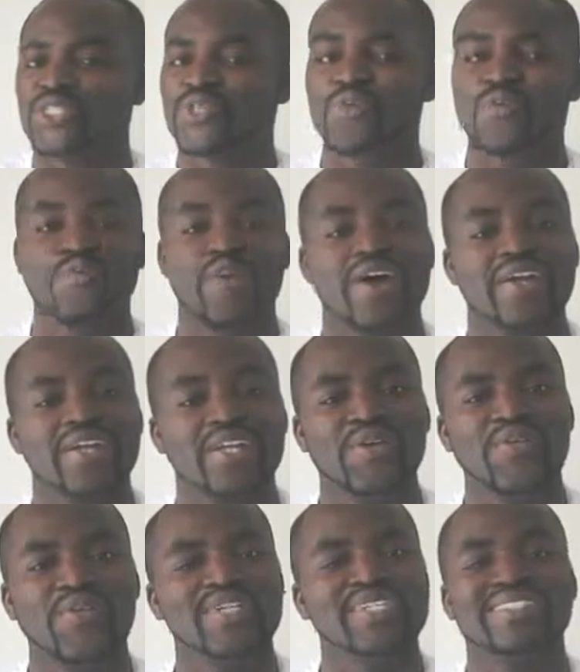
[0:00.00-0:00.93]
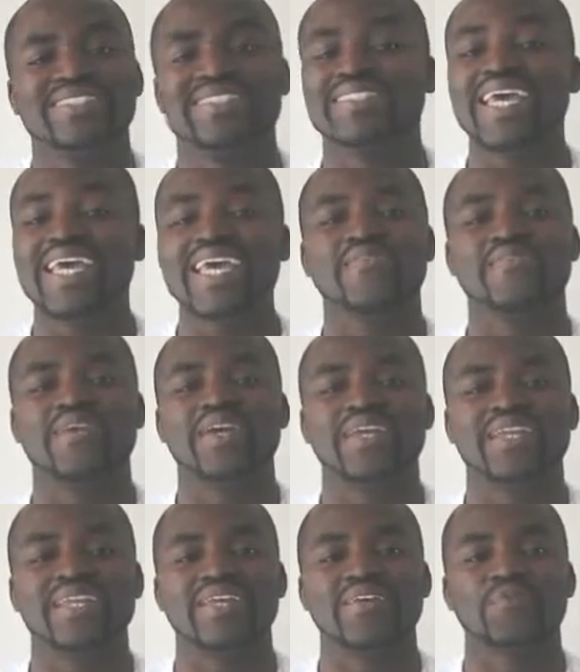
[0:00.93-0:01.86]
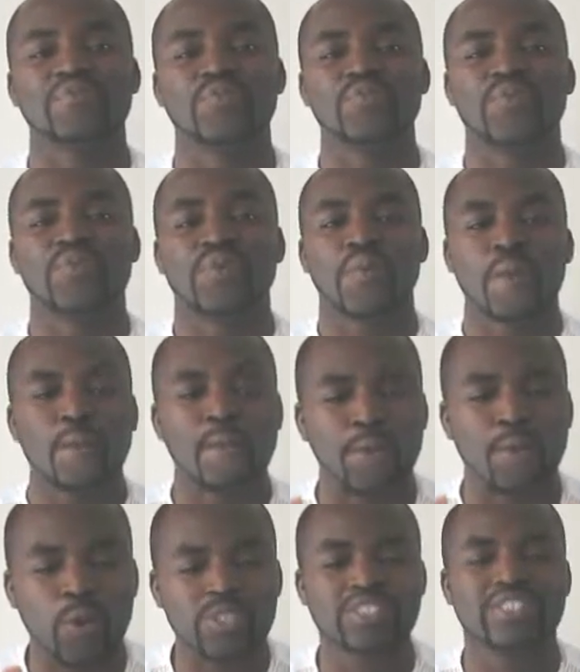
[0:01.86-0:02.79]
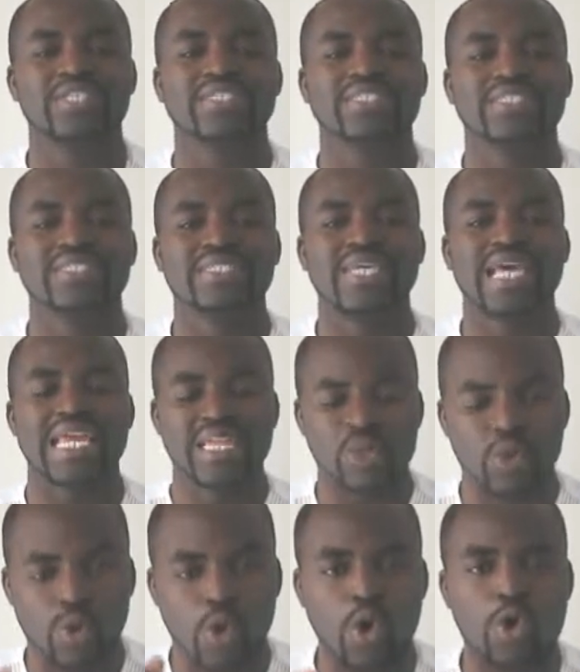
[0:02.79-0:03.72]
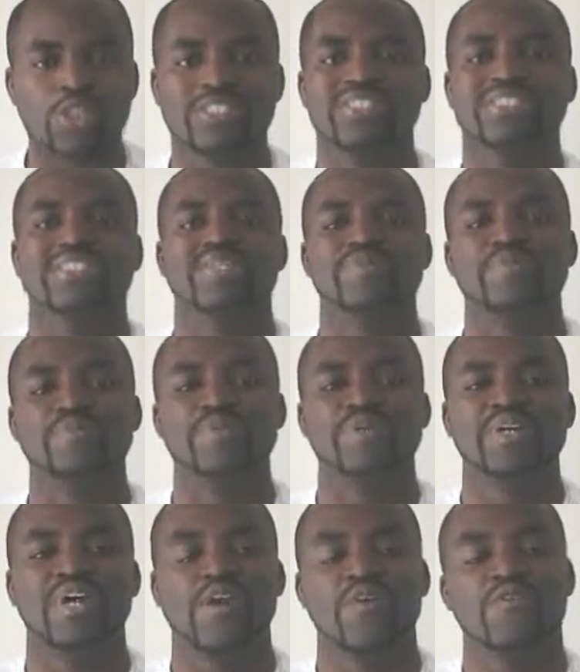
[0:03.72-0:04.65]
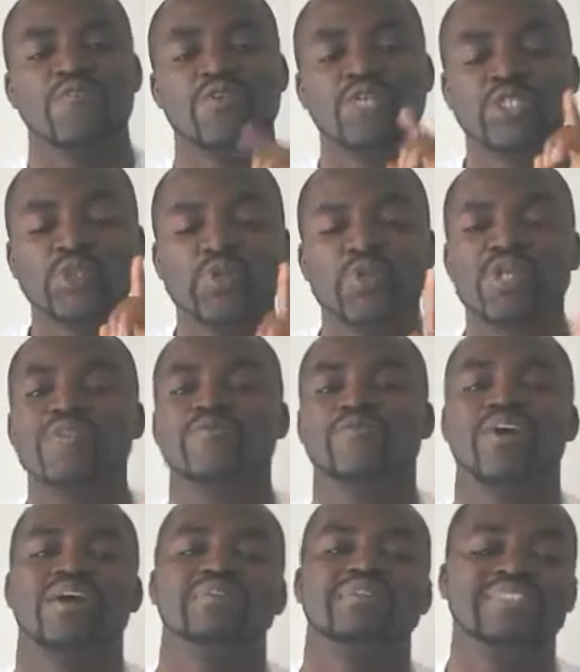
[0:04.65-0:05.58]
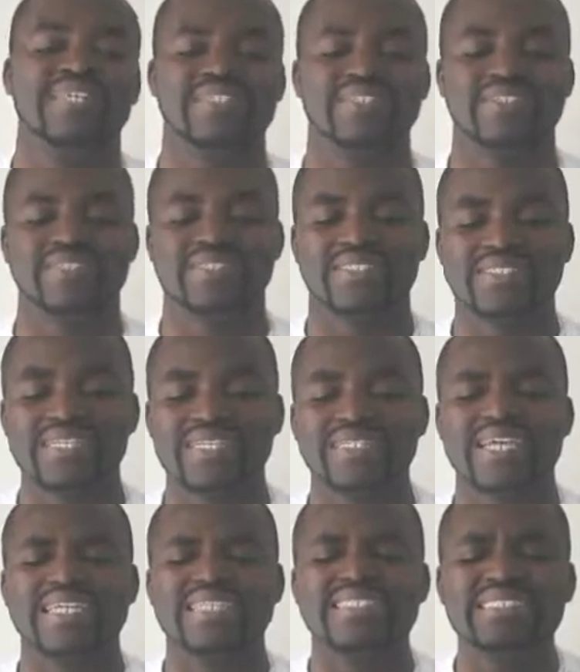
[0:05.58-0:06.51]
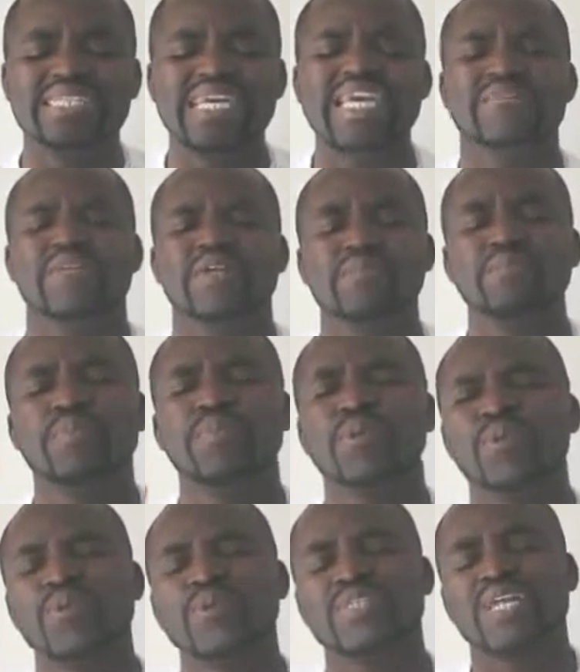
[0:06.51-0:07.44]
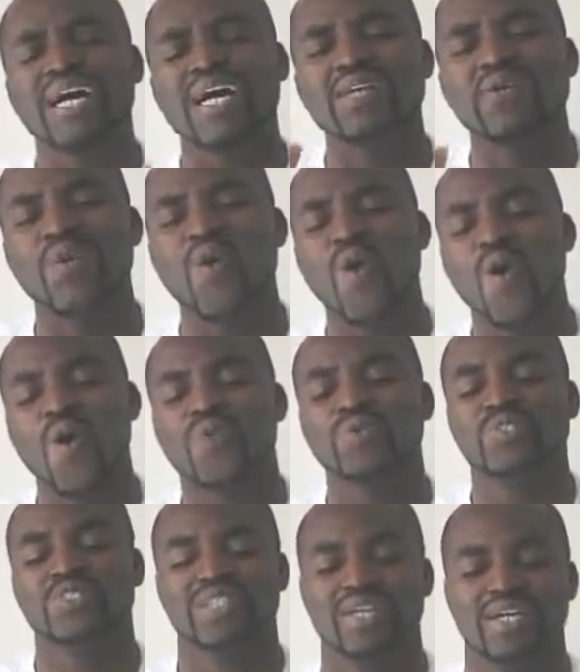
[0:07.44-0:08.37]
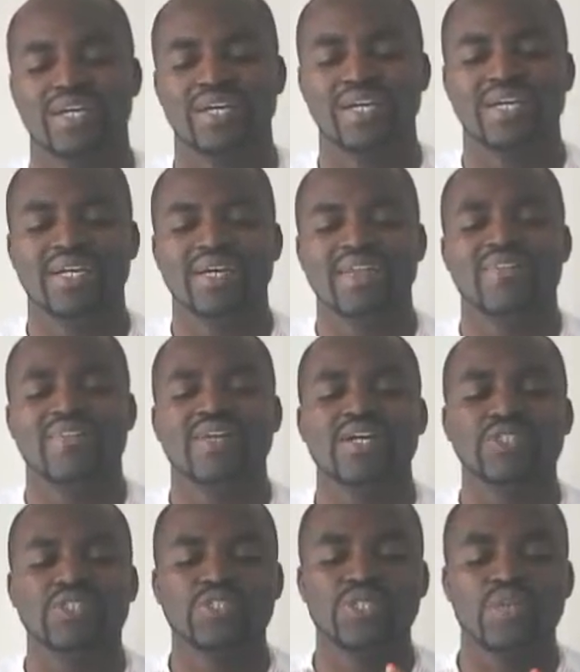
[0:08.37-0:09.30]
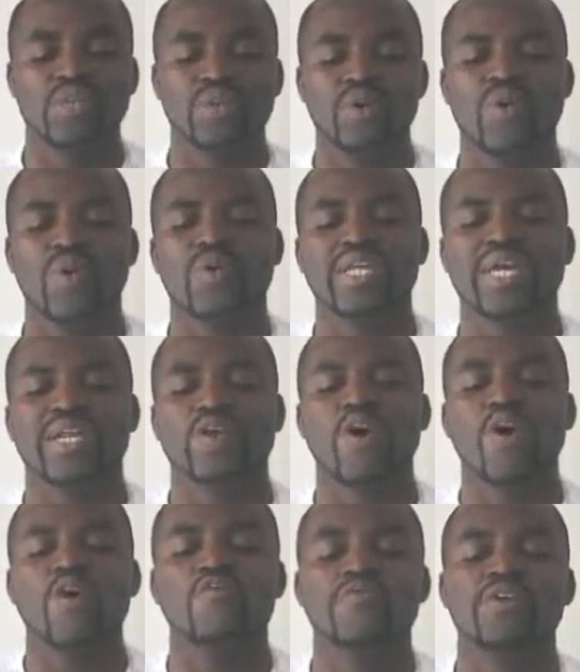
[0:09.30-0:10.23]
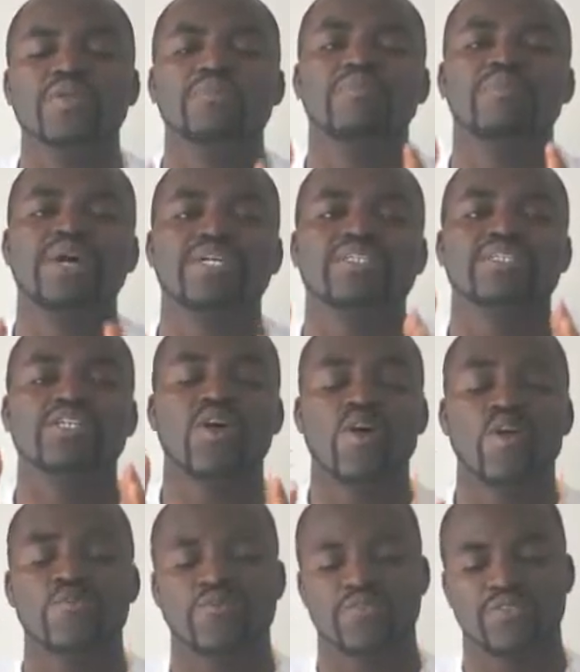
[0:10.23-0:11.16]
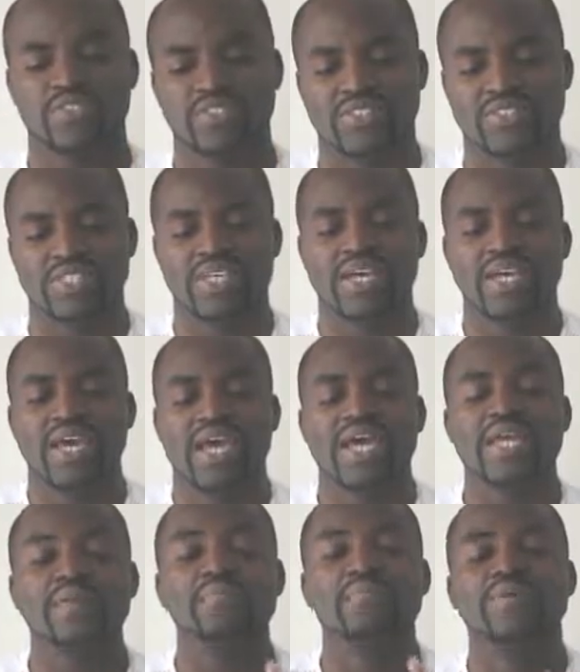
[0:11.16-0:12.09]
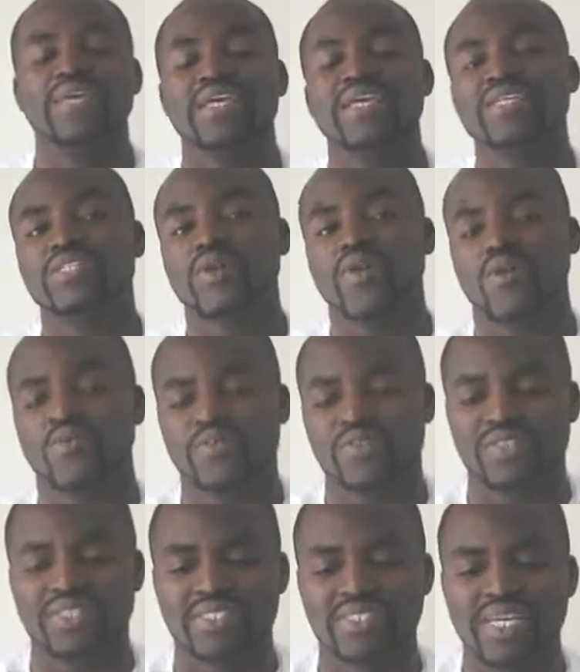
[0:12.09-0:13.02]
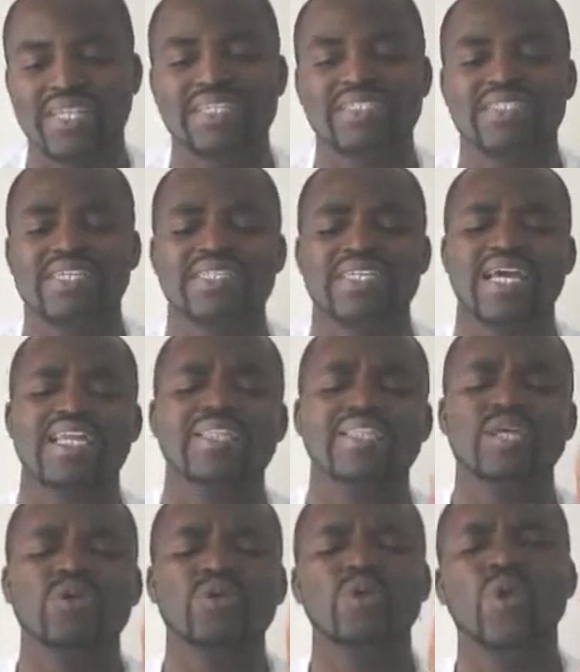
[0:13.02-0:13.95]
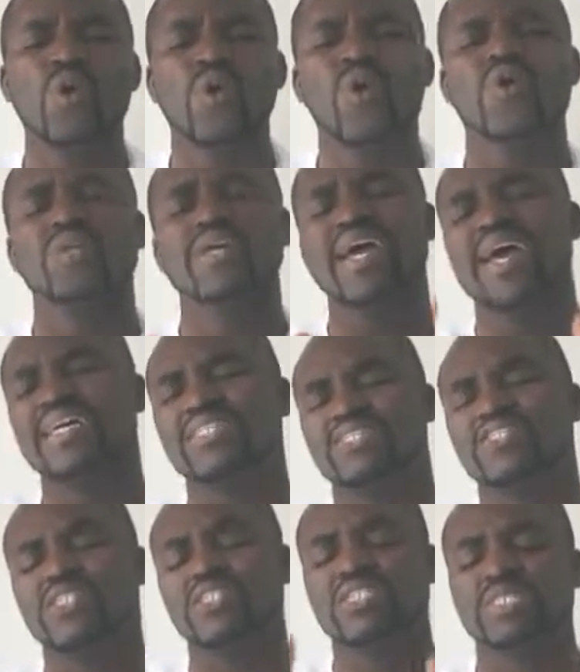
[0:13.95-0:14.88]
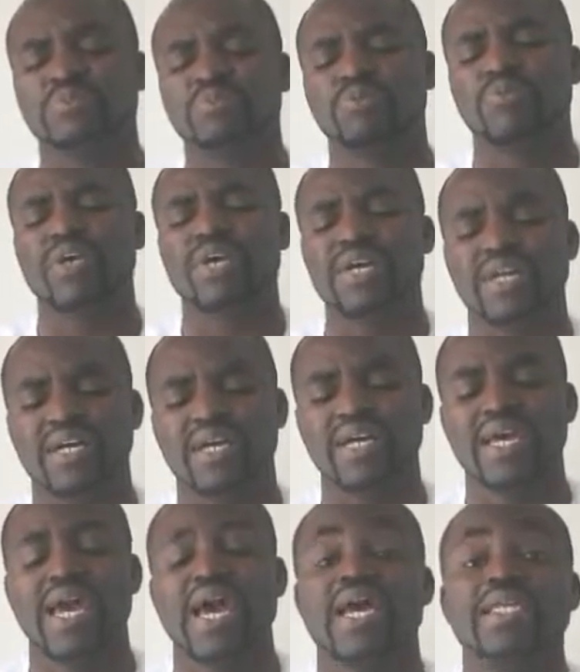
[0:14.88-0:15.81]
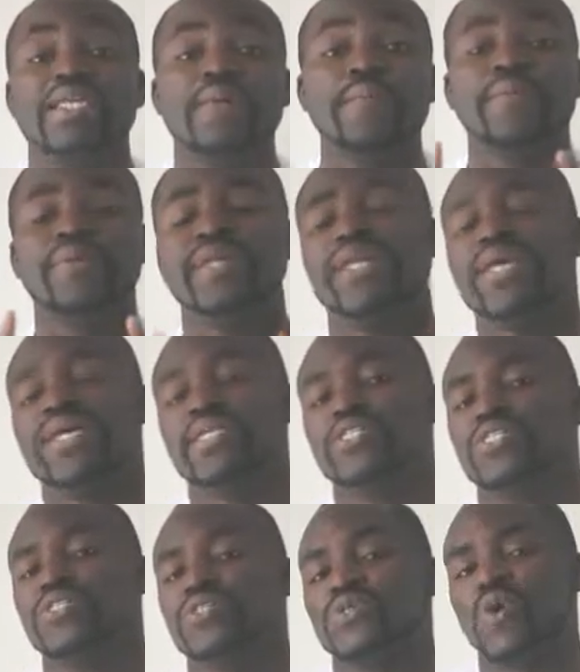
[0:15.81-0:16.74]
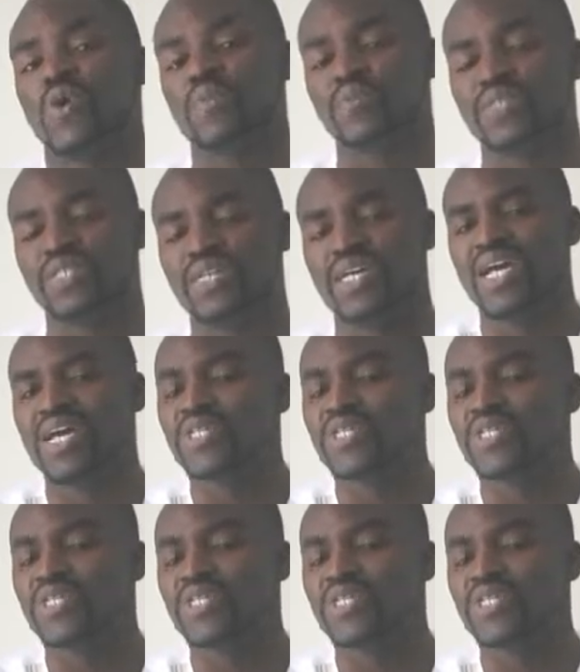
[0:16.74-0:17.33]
So finally, when David bought it and it cost him, verse 25 says this. It says, and David built an altar there to the Lord and offered burnt offerings and peace offerings. And he says, and the Lord answered his prayer and the plague stopped.